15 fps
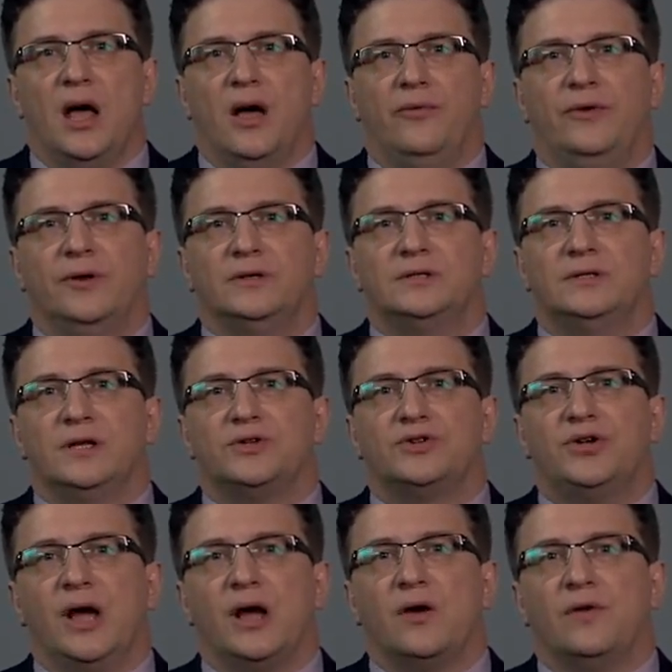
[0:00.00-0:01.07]
First, The
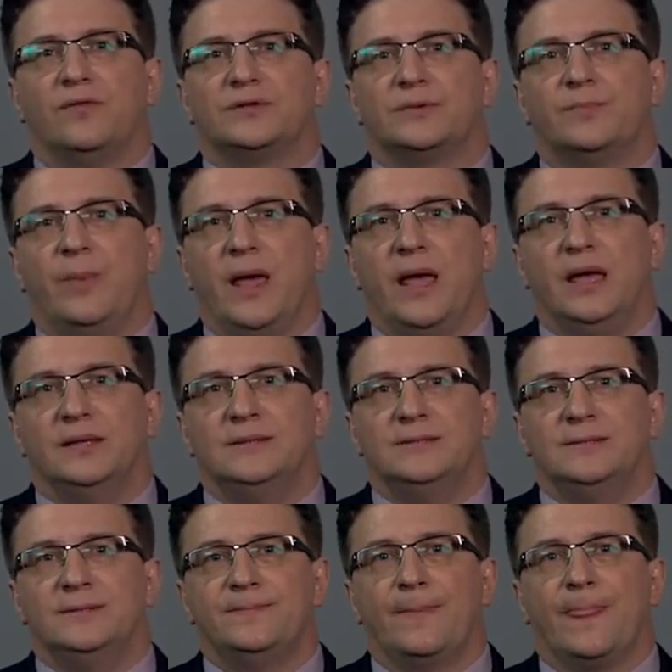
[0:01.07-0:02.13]
Jack of
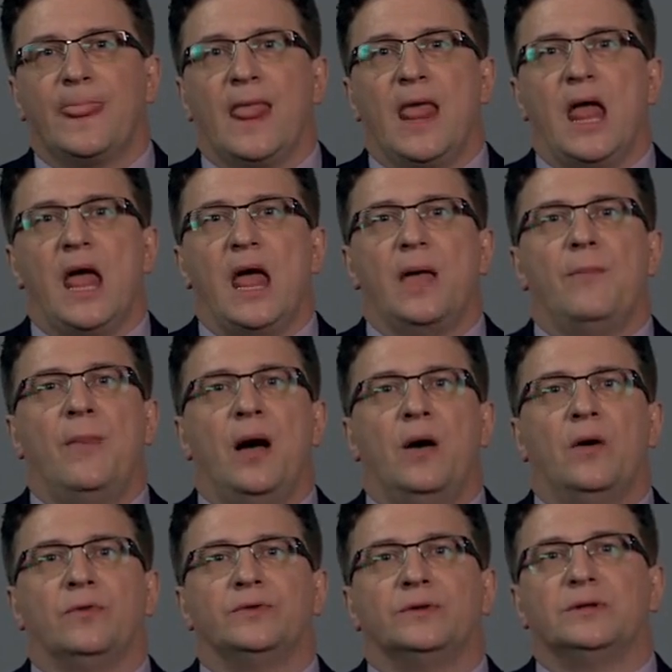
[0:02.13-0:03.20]
Spades,
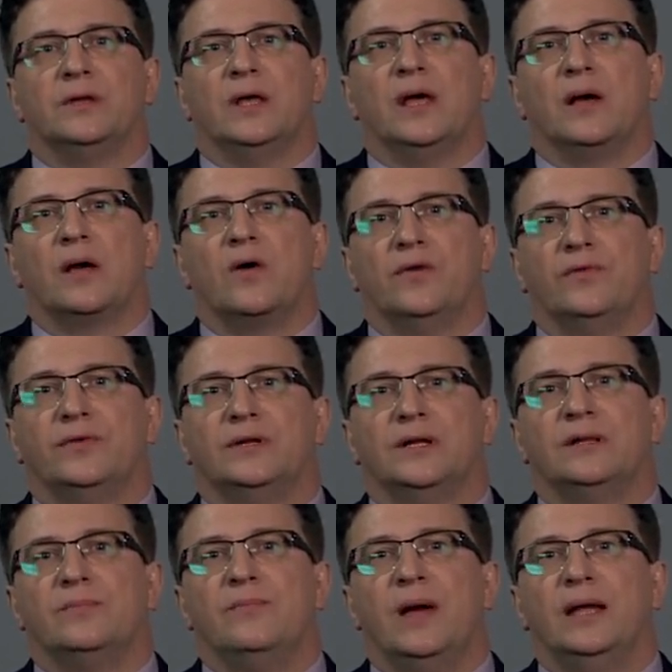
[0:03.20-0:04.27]
about the
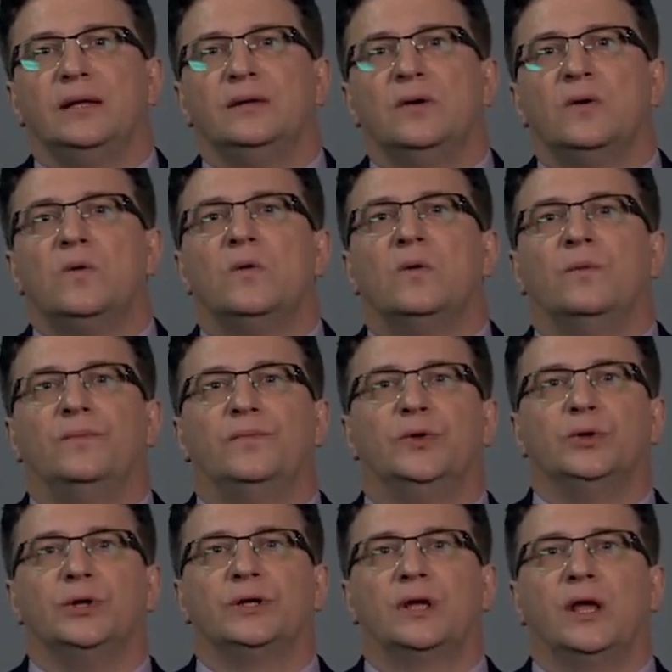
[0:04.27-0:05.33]
confident men who
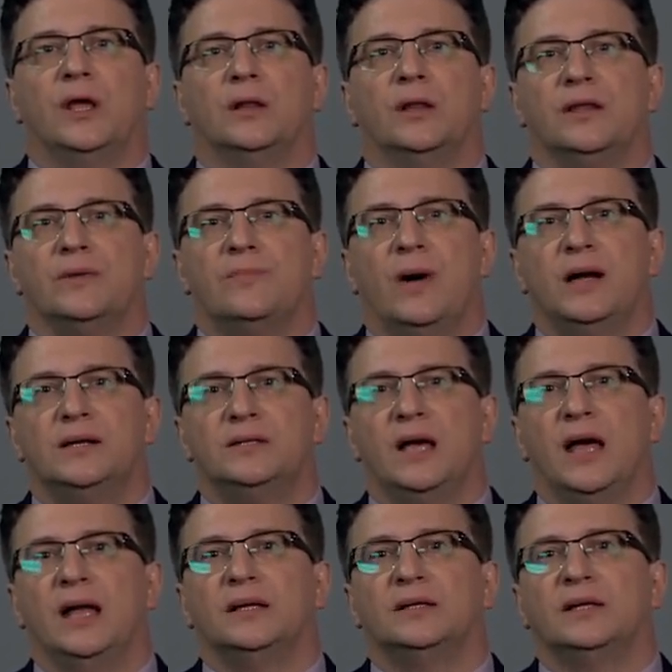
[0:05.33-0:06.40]
do not kill anybody
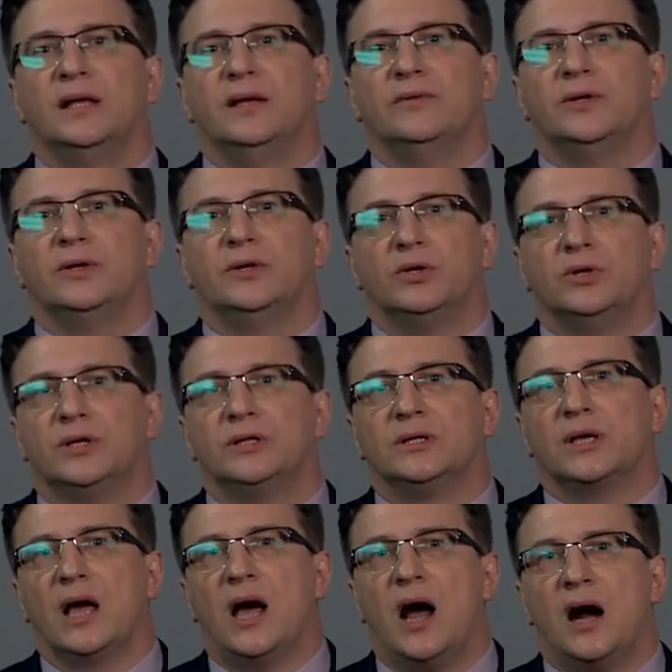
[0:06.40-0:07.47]
and even do
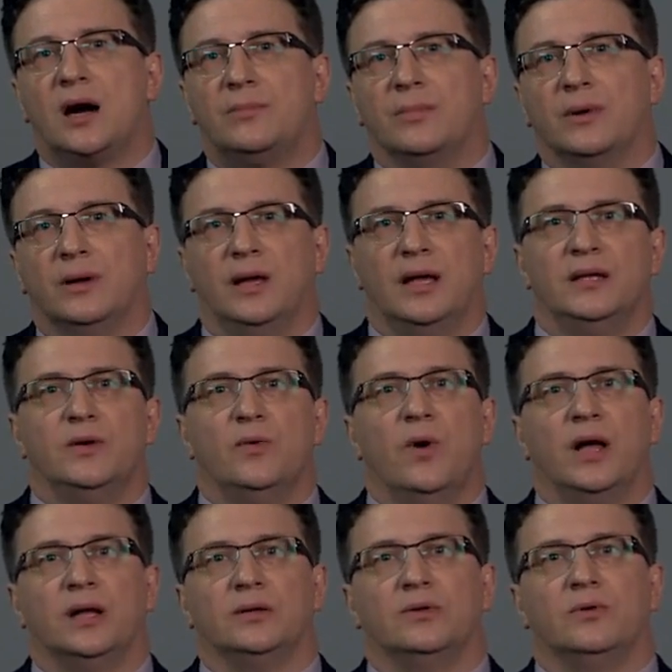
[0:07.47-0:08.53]
not harm
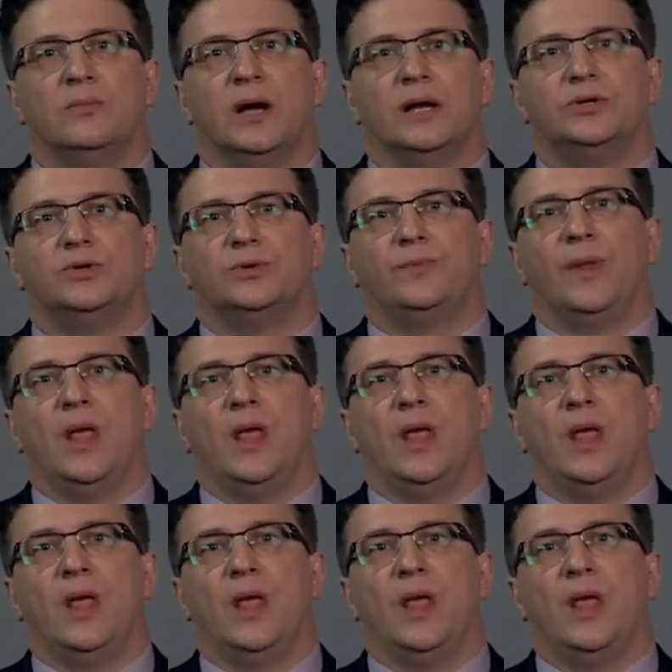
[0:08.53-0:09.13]
anyone too much.